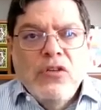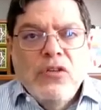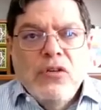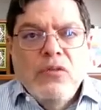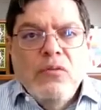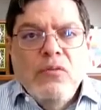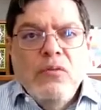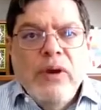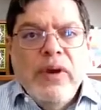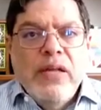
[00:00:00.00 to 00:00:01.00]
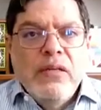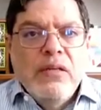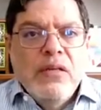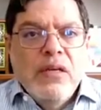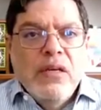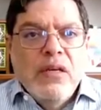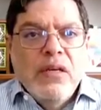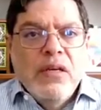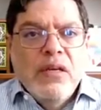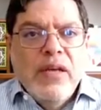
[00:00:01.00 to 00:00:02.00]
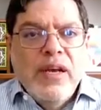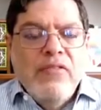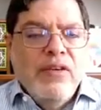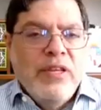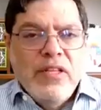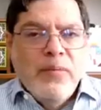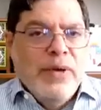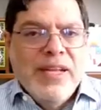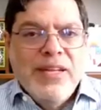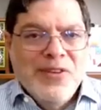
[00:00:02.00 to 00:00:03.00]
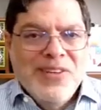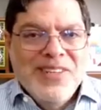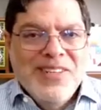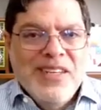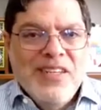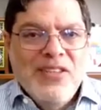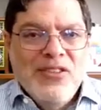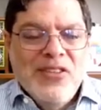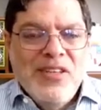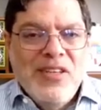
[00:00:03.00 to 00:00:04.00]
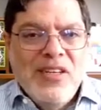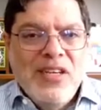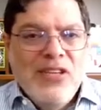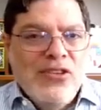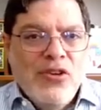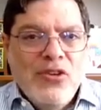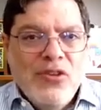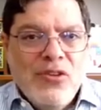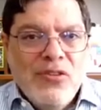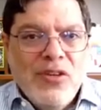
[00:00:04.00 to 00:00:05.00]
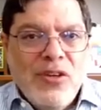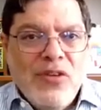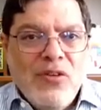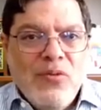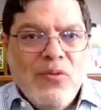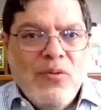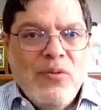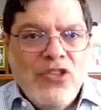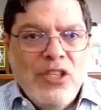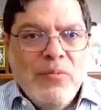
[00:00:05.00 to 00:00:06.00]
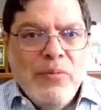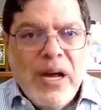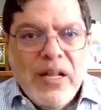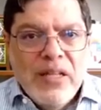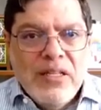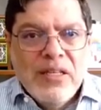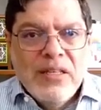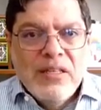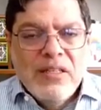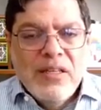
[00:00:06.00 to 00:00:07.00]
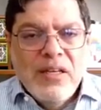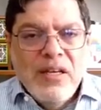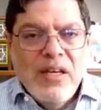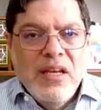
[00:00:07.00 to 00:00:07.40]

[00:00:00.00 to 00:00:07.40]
So when everything depends on internal regime politics,